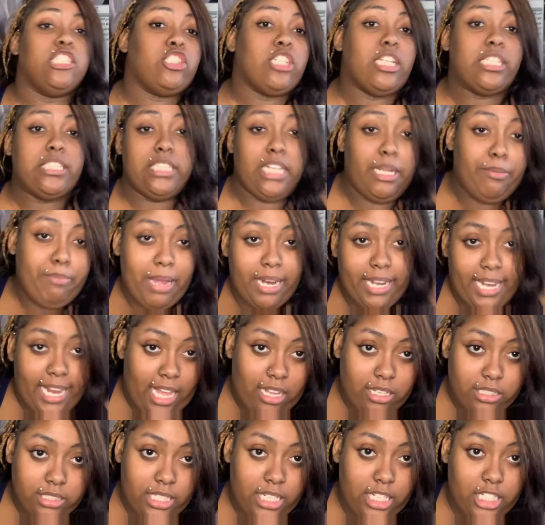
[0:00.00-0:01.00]
try to sneak back
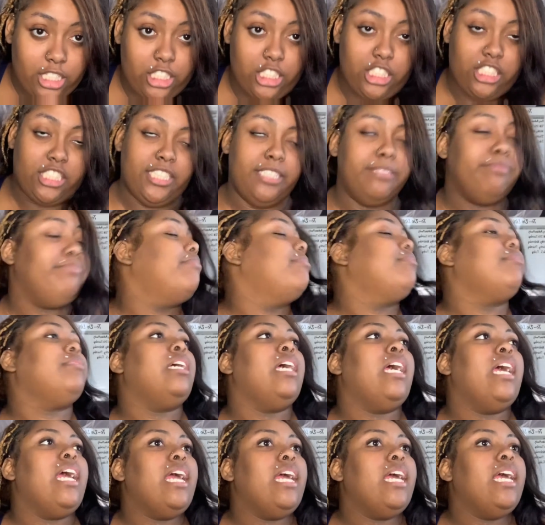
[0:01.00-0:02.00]
downstairs and shit.
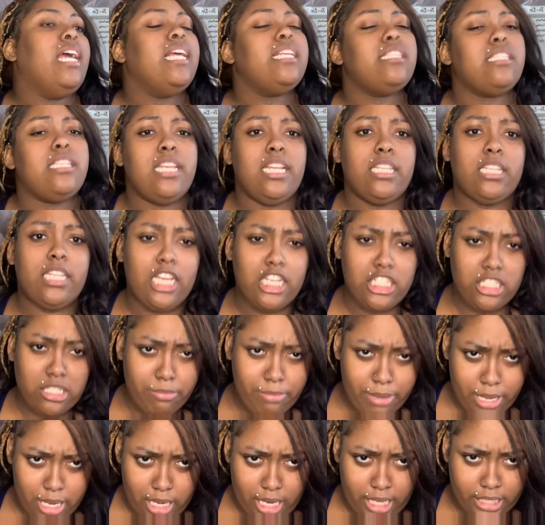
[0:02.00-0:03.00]
He's sitting at the edge of the
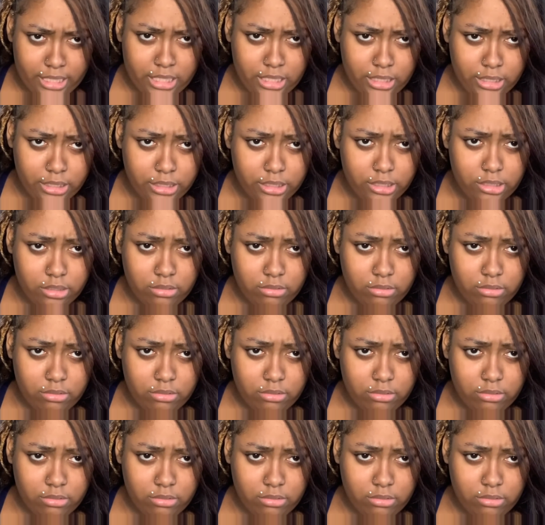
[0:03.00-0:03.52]
bed like this.